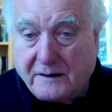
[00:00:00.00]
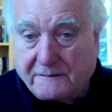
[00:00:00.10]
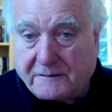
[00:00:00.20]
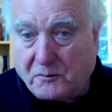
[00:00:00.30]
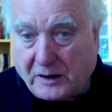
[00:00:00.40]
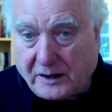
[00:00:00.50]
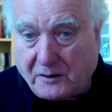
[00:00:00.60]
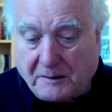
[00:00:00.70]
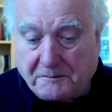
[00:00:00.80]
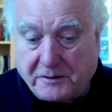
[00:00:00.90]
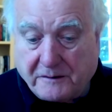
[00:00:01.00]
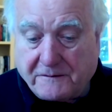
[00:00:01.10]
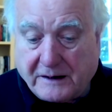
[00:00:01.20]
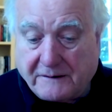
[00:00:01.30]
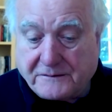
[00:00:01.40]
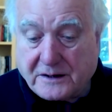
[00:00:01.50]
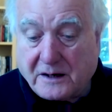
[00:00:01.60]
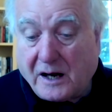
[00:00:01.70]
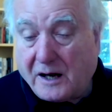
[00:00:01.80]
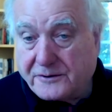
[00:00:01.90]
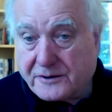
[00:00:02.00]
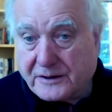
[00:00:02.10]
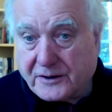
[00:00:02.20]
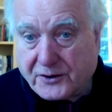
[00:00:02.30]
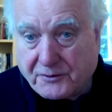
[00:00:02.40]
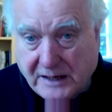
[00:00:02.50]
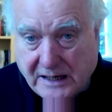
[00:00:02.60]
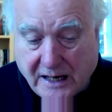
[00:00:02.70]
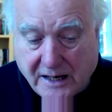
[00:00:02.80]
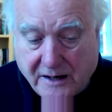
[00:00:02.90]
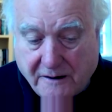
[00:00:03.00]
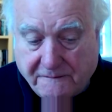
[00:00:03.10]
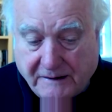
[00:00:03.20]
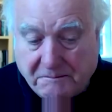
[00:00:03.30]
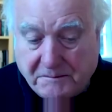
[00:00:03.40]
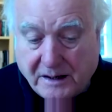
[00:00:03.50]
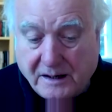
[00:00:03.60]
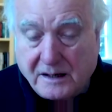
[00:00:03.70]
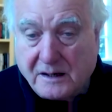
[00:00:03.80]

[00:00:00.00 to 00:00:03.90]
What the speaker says: from 101.5 to 103 in November,